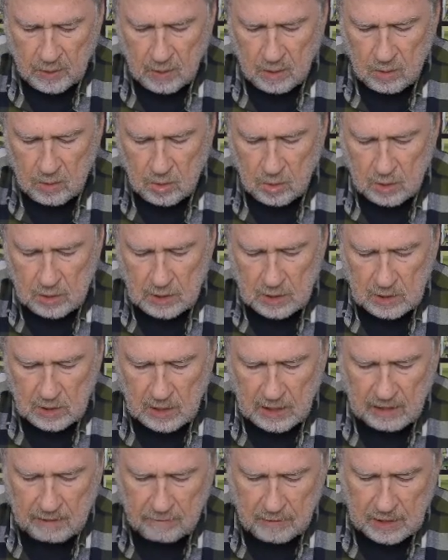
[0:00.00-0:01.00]
So just
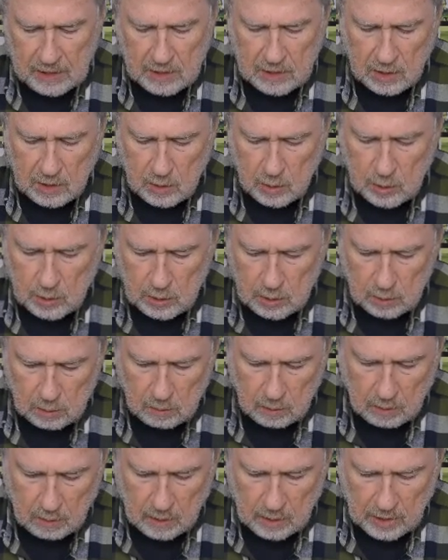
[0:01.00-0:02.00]
leave these loose
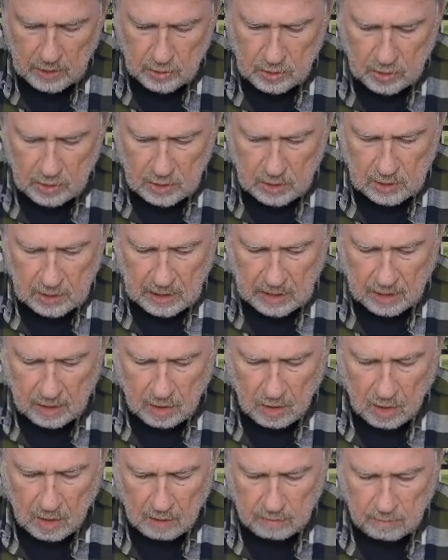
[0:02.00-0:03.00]
as you're just getting
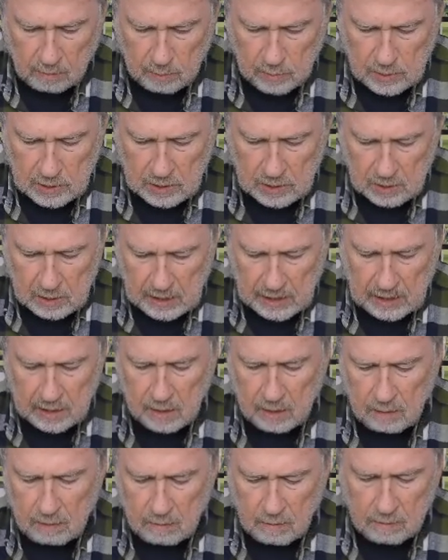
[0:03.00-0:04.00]
all of them
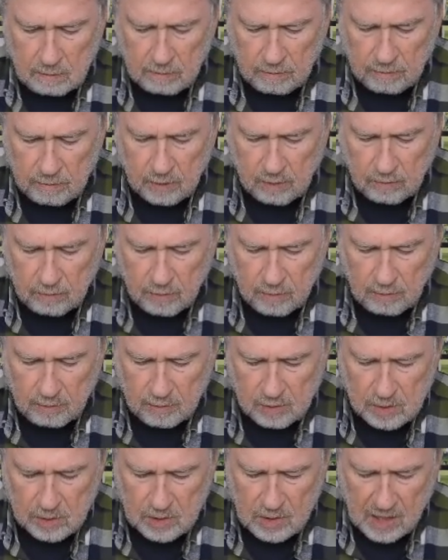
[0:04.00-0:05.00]
seated for the
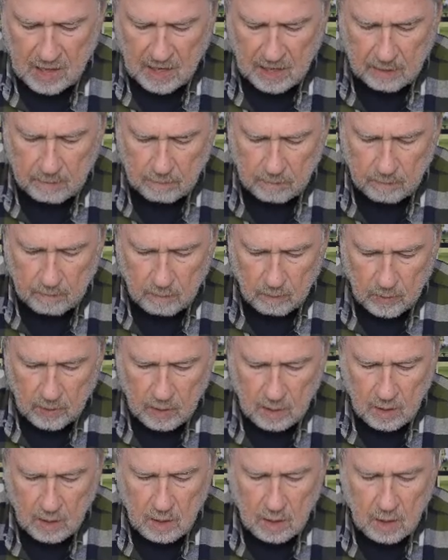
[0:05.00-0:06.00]
first time.
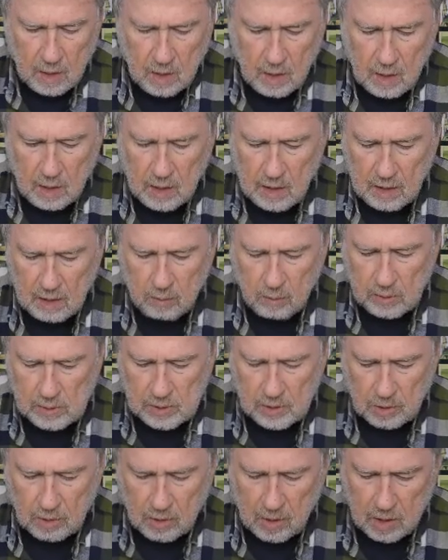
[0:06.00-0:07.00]
And then once
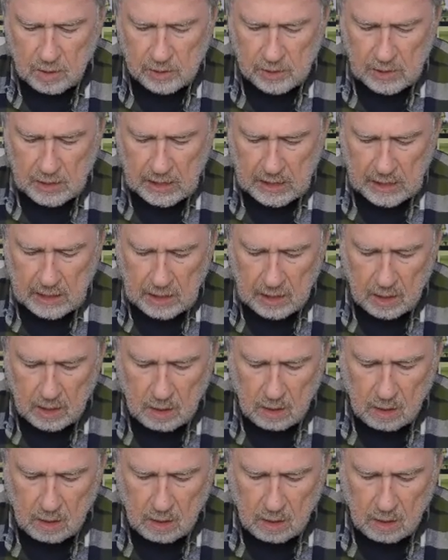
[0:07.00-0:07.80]
they're all seated,